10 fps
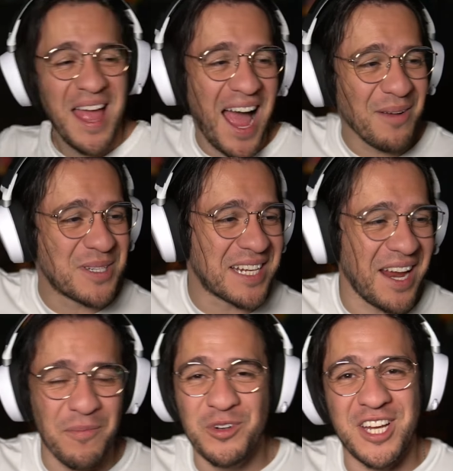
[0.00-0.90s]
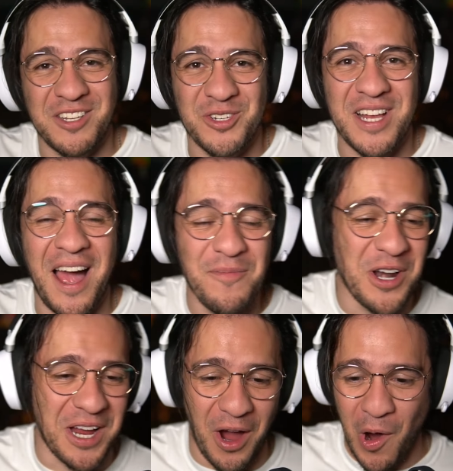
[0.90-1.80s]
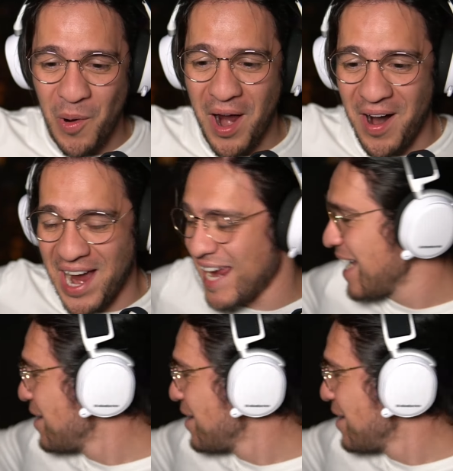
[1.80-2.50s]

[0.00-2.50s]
I'm scared, muchachos. I'm gonna go, all right?